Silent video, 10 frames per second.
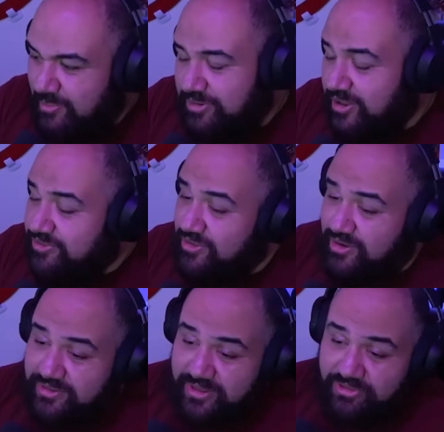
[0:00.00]
Plus,
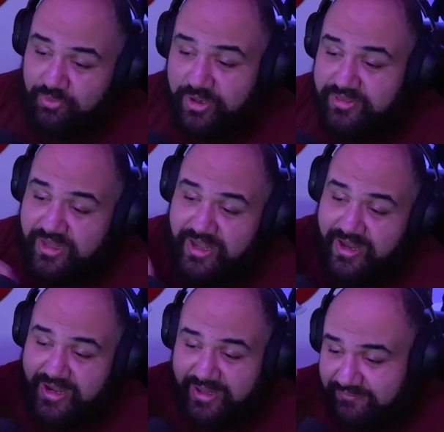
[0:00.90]
look, there's one thing I
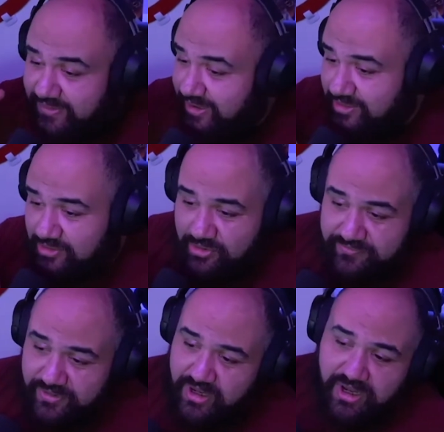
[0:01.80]
gotta give Godzilla
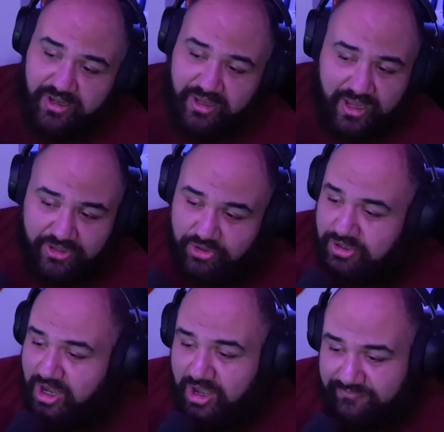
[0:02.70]
over Kong, and
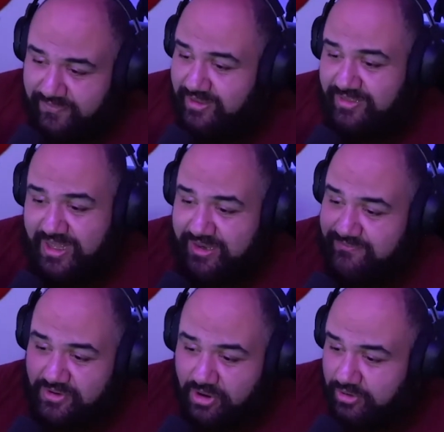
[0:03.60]
you Kong fans can't
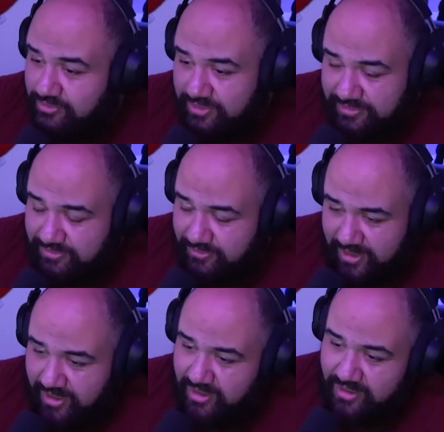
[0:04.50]
even argue this.
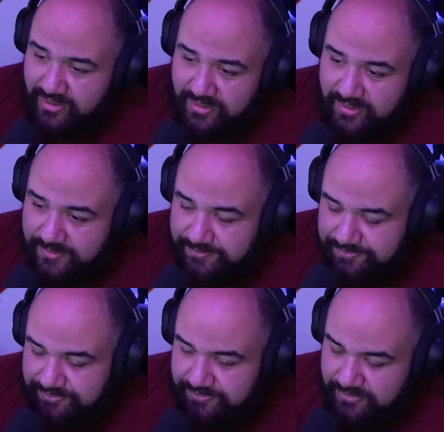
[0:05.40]
Okay,
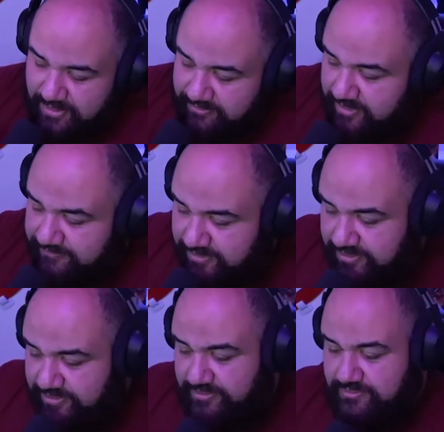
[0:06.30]
you ready for
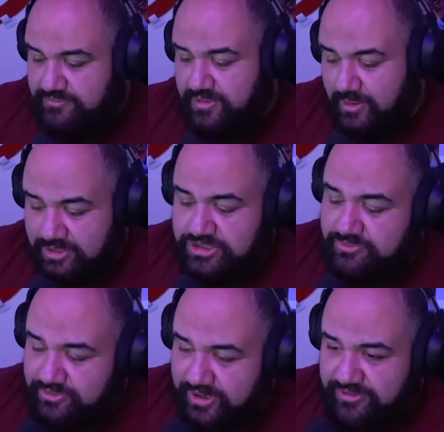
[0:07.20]
this? I want
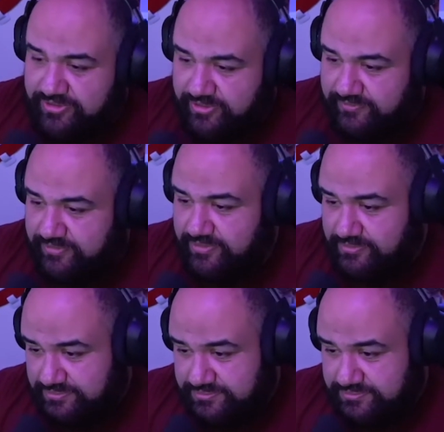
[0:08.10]
you to brace yourselves.